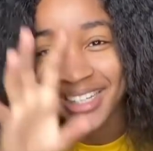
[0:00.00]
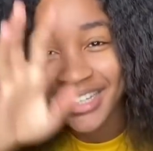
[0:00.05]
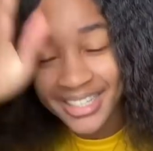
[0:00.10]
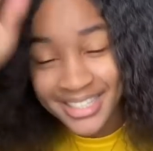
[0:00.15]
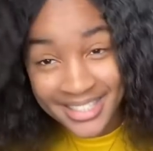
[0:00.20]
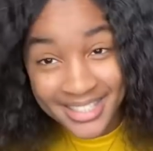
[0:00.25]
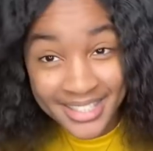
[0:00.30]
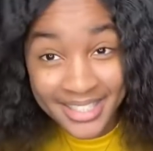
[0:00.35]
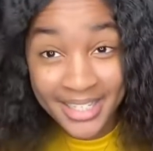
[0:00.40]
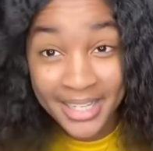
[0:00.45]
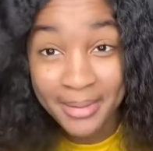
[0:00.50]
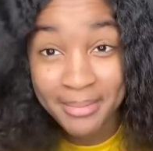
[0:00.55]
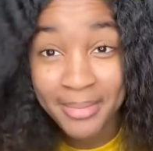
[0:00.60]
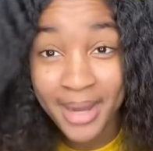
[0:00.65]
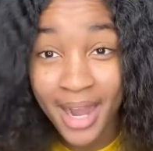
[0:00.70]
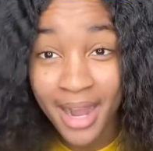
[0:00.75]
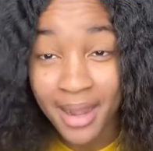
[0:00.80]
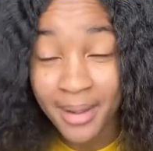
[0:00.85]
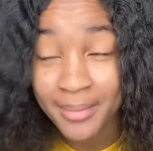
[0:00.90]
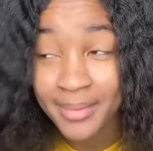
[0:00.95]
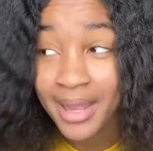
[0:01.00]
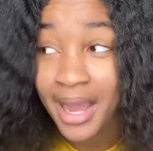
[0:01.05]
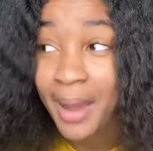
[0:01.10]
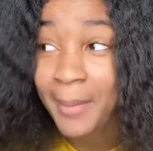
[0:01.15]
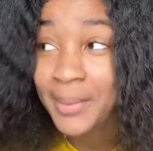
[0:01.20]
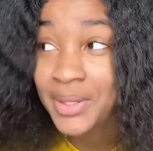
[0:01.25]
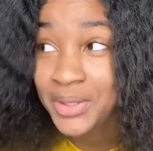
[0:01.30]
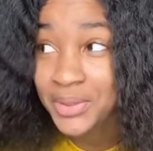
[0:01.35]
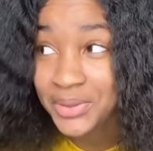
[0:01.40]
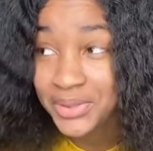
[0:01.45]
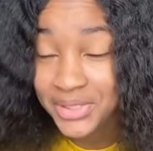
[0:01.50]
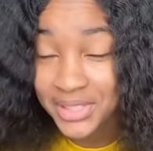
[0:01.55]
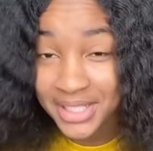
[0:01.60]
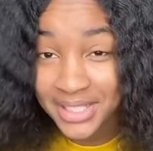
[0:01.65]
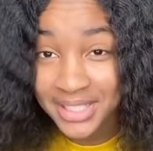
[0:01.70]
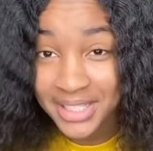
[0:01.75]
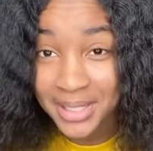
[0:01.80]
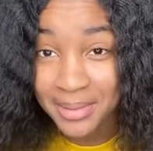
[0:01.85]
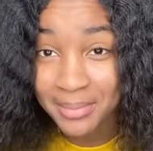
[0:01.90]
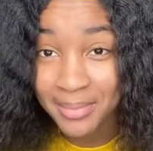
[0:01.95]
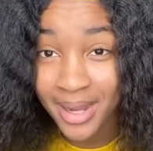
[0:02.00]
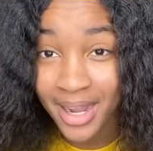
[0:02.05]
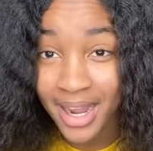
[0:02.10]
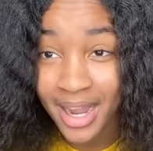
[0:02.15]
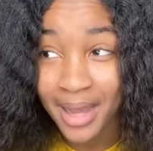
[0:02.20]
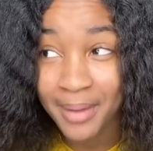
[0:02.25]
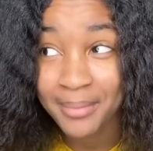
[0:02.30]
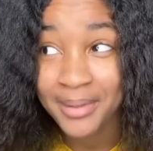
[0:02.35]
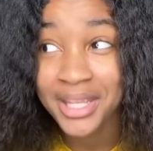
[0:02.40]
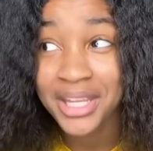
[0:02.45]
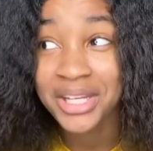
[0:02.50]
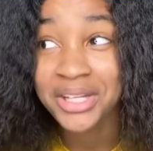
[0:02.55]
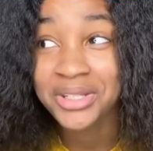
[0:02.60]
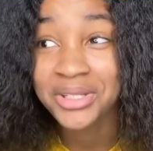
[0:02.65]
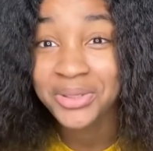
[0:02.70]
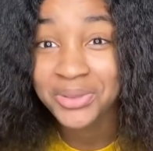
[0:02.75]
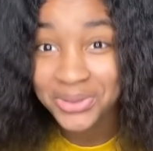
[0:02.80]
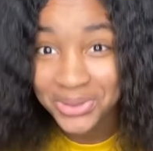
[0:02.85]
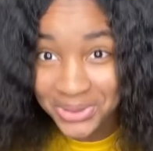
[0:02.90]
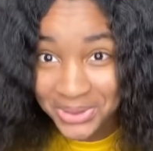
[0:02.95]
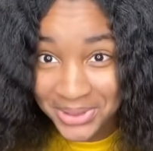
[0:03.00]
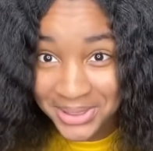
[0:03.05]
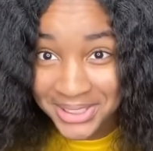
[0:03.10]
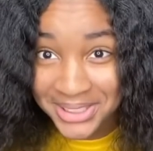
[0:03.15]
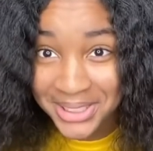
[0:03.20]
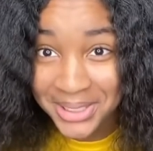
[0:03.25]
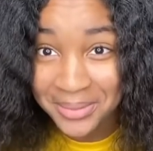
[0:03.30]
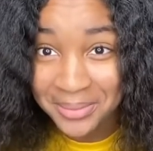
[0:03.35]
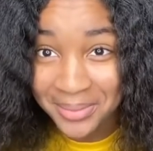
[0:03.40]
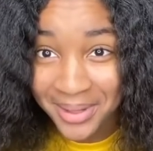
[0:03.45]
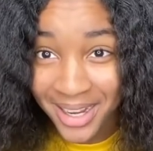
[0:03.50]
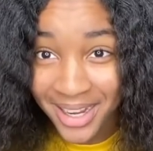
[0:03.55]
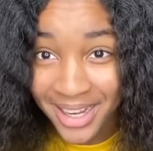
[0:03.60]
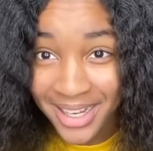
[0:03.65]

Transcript: it slip back because I'm used to slip back and my ear used to slip back.